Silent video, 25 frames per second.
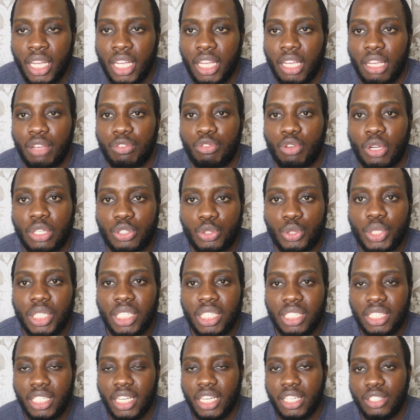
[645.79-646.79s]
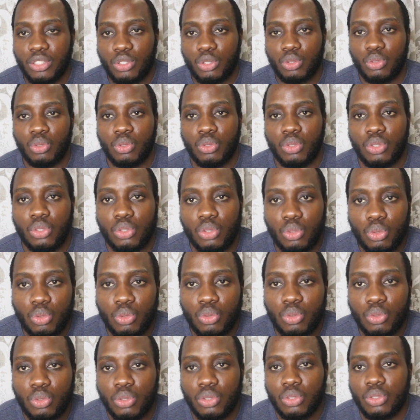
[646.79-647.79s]
If your trainer tells you
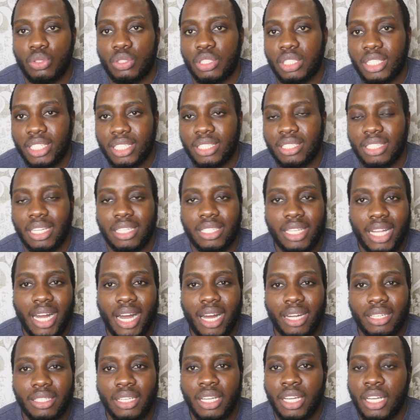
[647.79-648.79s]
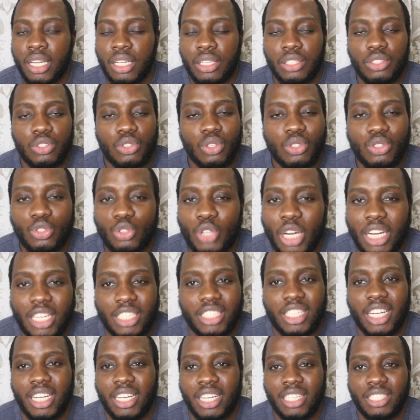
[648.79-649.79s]
do this and that, don't try to
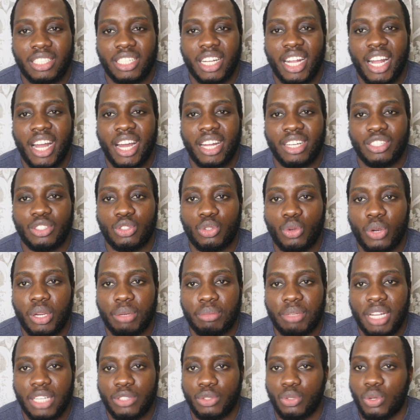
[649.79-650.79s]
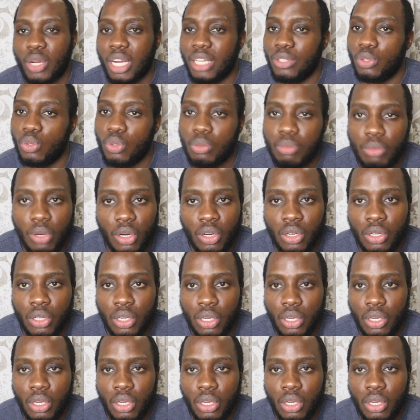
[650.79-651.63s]
challenge the guy and show him that you can do more.